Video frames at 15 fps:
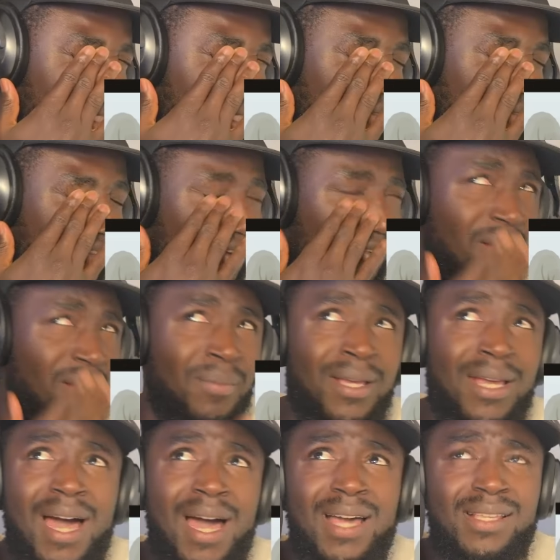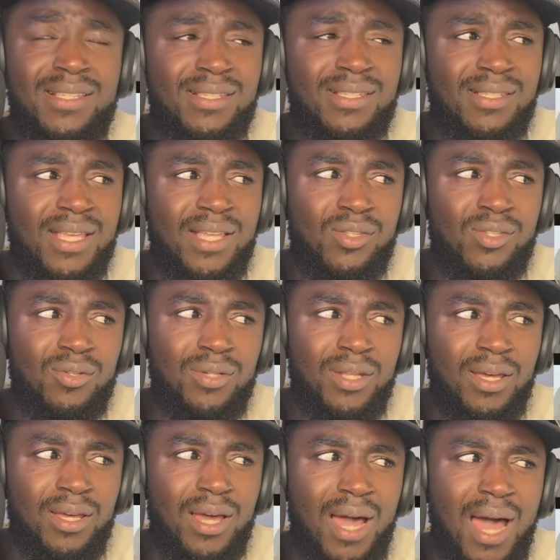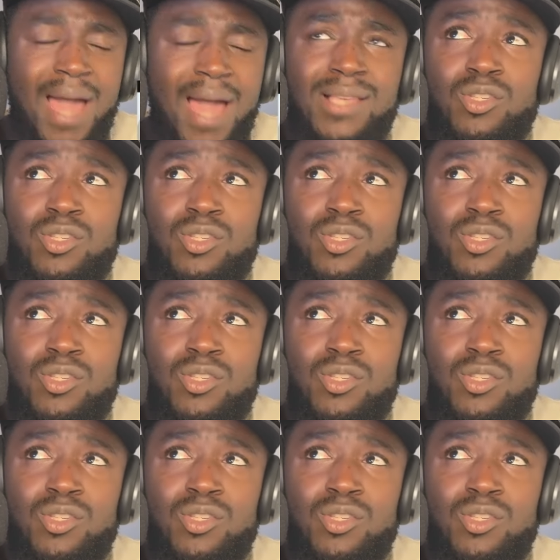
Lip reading: think they're trying to bring ICE into the ICE